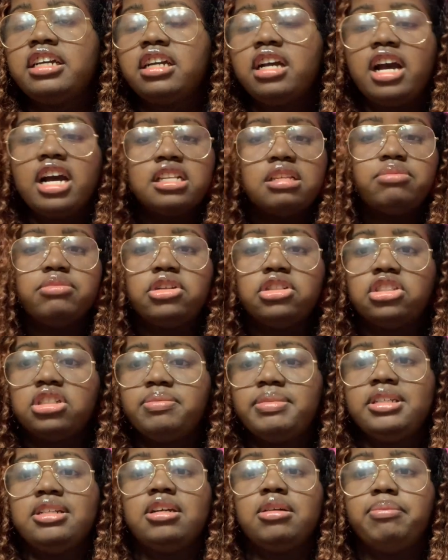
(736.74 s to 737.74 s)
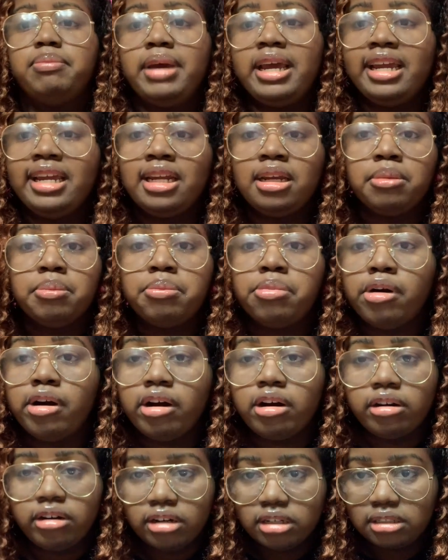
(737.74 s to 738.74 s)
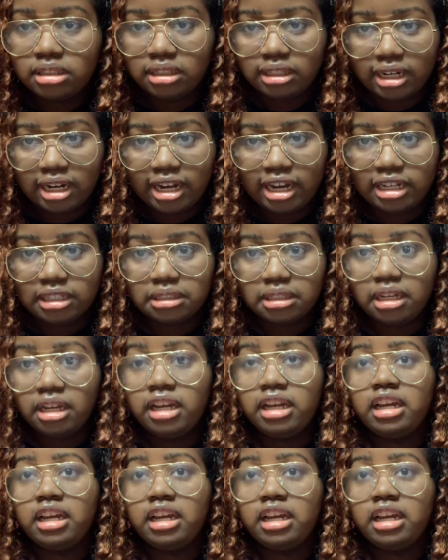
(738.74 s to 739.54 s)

customers should be your main priority, guys.